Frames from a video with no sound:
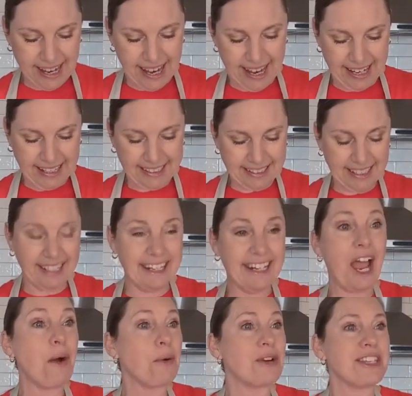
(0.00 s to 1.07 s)
And
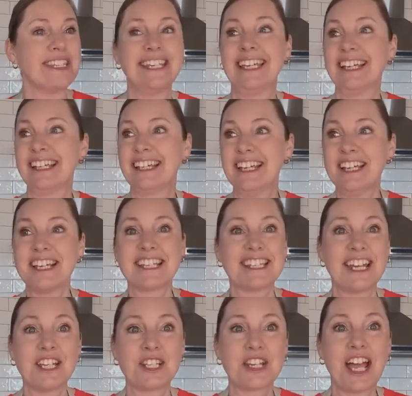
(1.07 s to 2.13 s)
now we're seeing
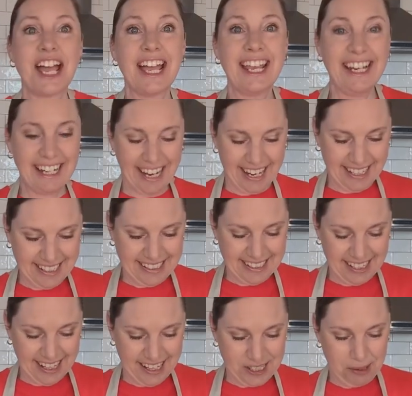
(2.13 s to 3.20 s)
sunshine. And
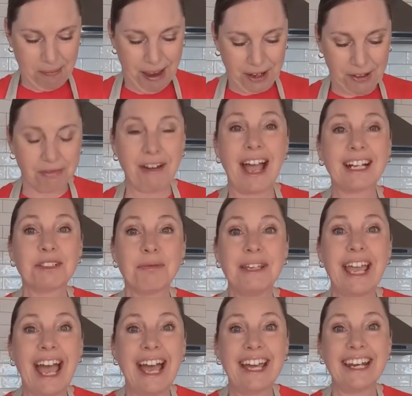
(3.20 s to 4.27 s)
as a matter of fact,
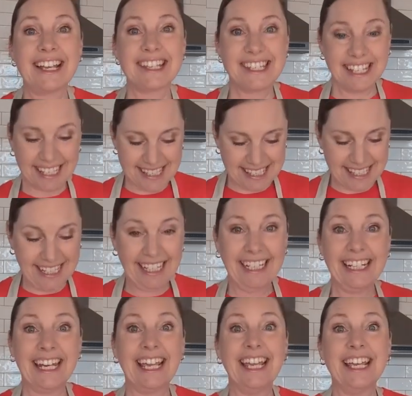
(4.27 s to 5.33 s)
we had a
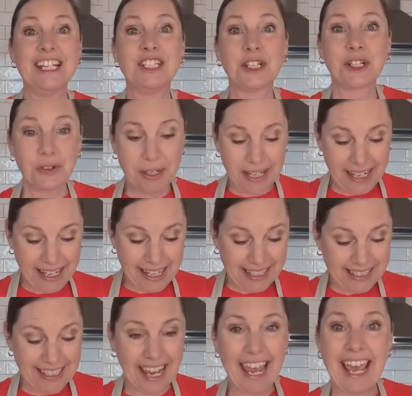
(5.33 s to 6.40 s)
16-degree
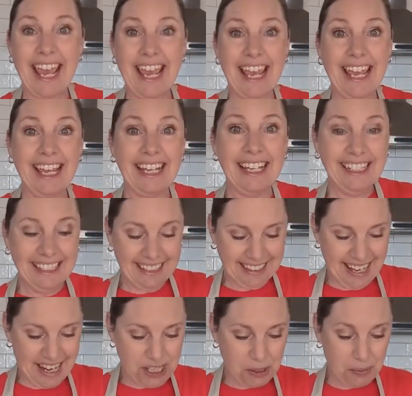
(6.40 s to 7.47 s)
day
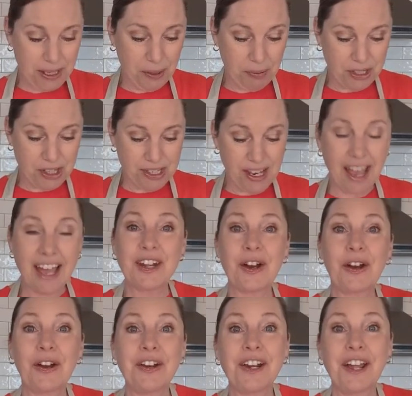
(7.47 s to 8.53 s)
last week, which is
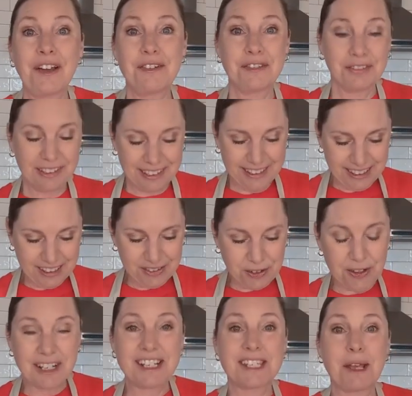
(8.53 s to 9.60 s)
unheard of
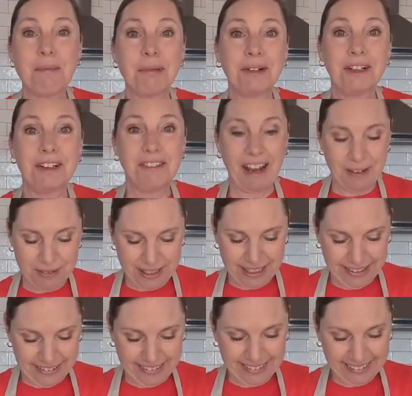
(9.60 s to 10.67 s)
for December around
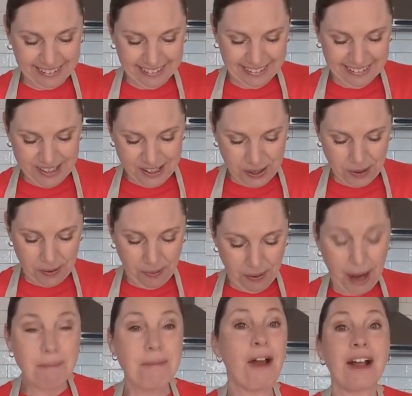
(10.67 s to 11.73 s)
here. So
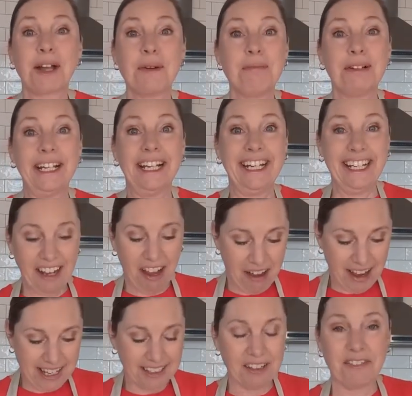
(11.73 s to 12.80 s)
I'm not complaining.
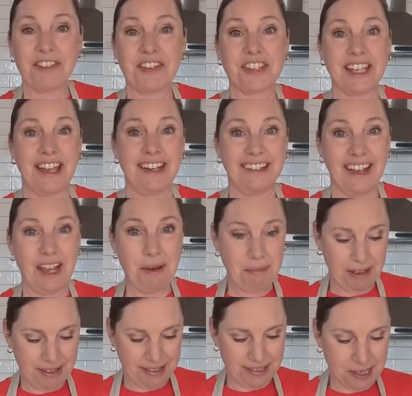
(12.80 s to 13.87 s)
I love the sun. I'm
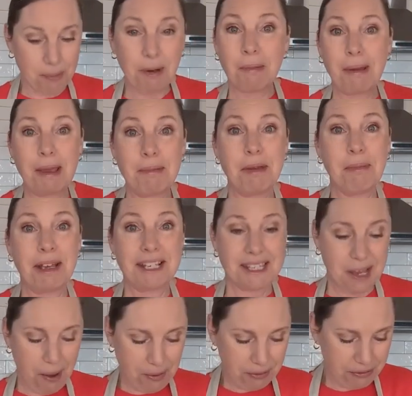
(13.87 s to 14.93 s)
a summer baby
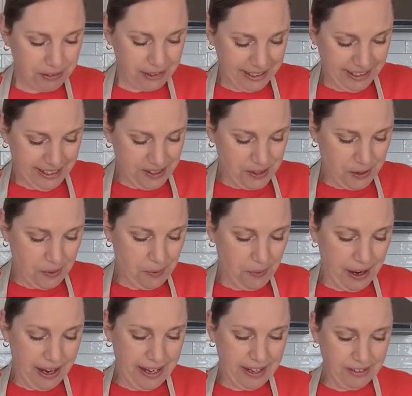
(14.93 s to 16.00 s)
myself. So
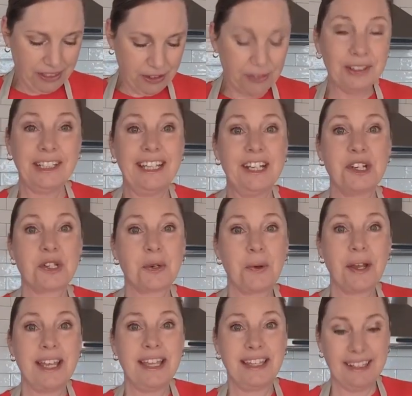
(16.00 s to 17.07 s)
I thoroughly
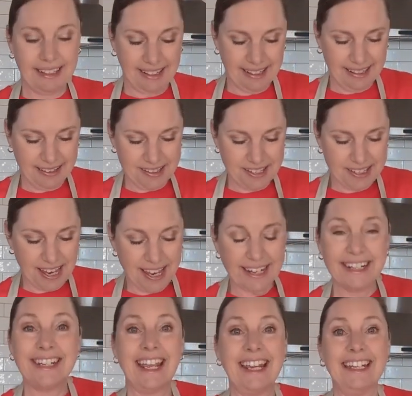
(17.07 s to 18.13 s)
enjoy the
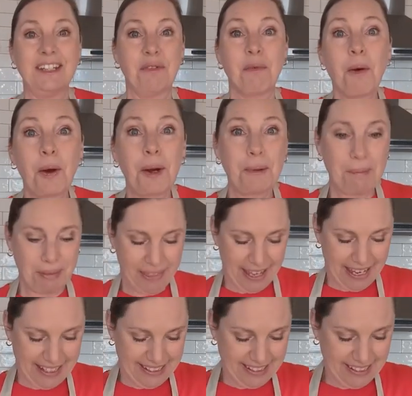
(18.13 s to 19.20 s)
sun and the warmth
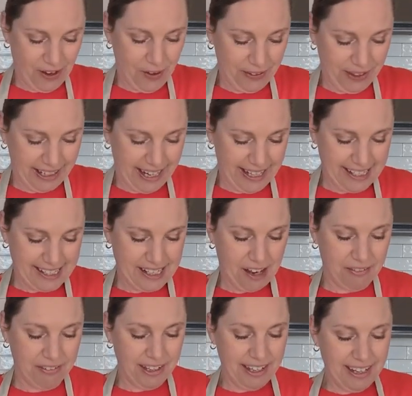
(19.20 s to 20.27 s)
and all that kind of
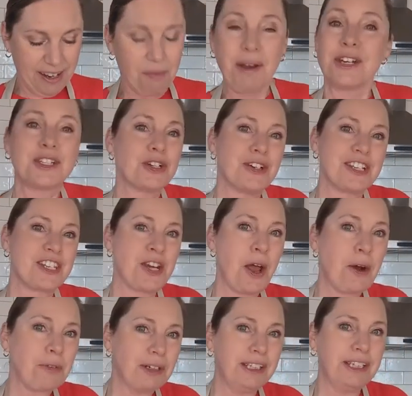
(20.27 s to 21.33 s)
stuff. Winter is
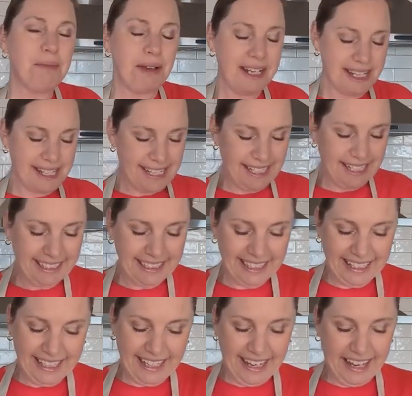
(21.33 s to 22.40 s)
not really my scene.
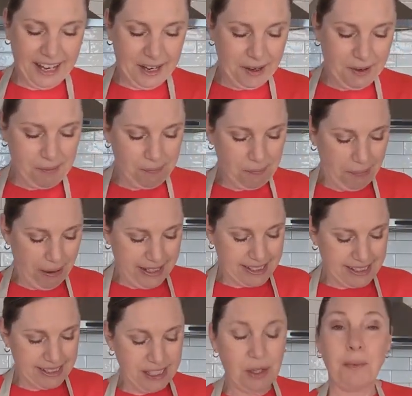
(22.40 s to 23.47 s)

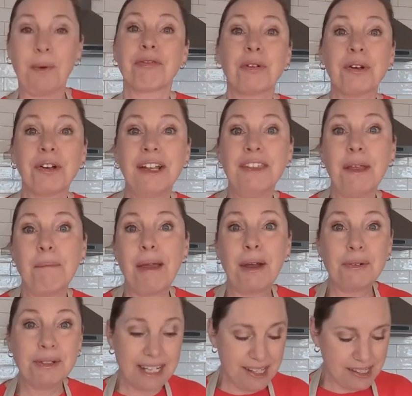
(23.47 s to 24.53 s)
But you know, if we're in the
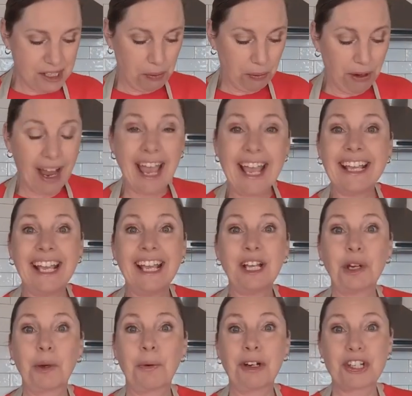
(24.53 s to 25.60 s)
mountains and we're hiking
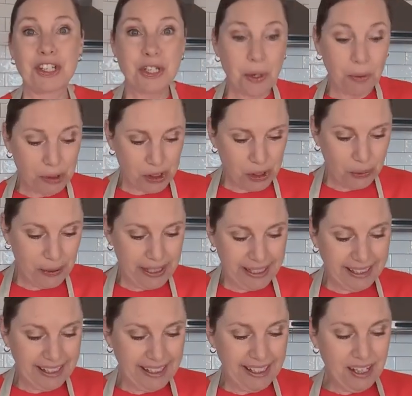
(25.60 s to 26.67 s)
or we're
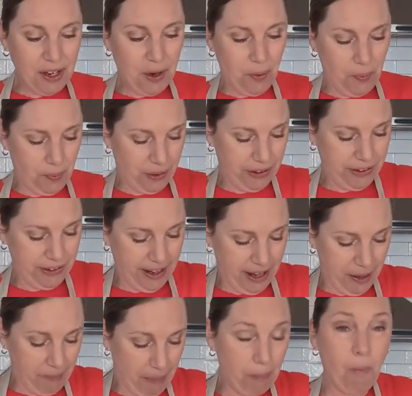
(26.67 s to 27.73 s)
snowshoeing, or
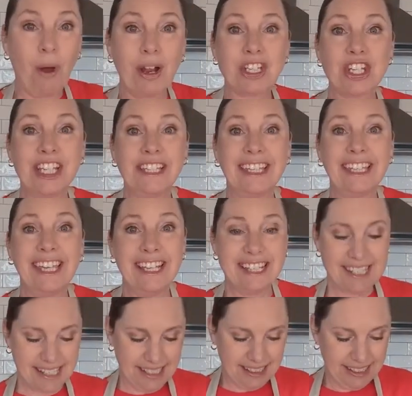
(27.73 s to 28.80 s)
I'm watching the
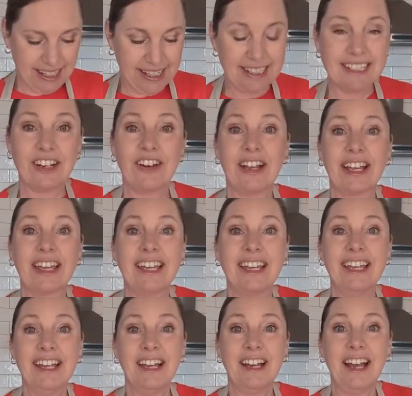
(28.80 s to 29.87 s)
kids and Derek
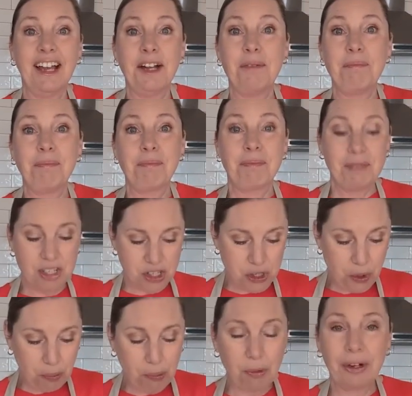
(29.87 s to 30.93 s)

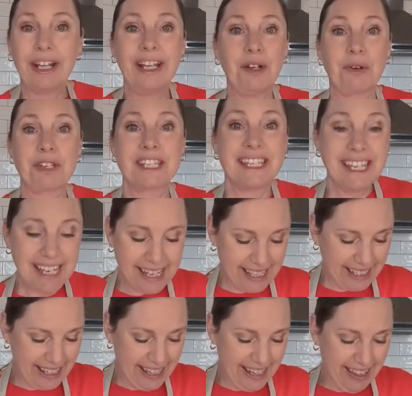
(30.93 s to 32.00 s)
snowboarding or
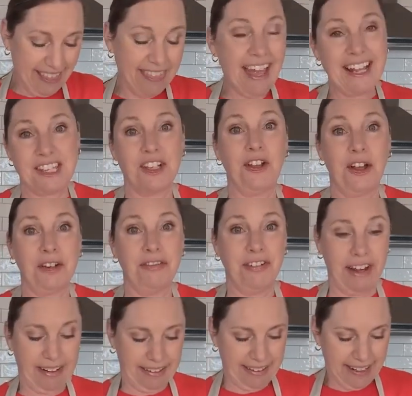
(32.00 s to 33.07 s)
skiing, that's a lot of
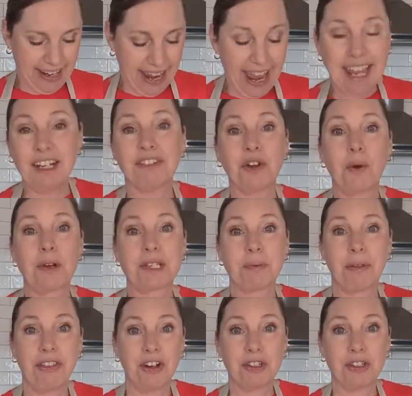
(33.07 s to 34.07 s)
fun. And of course with our